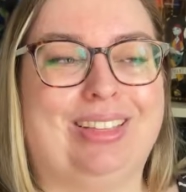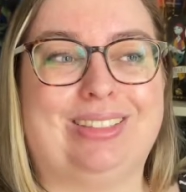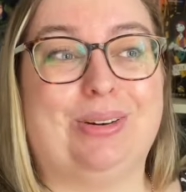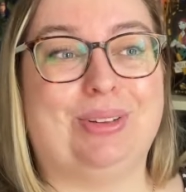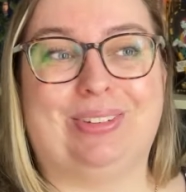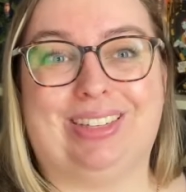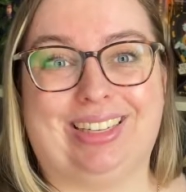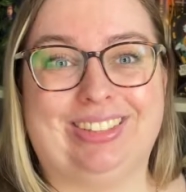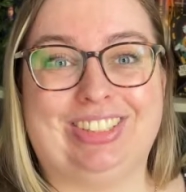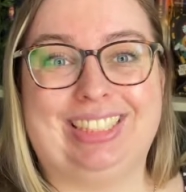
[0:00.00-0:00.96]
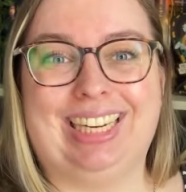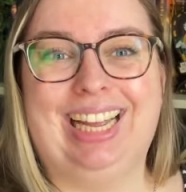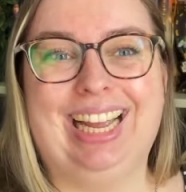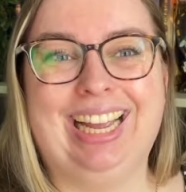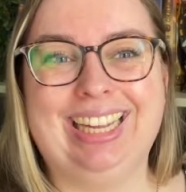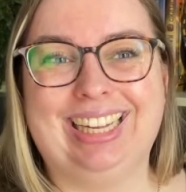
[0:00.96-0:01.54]
It's going to be really
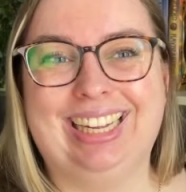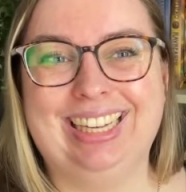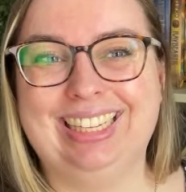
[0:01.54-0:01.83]
interesting.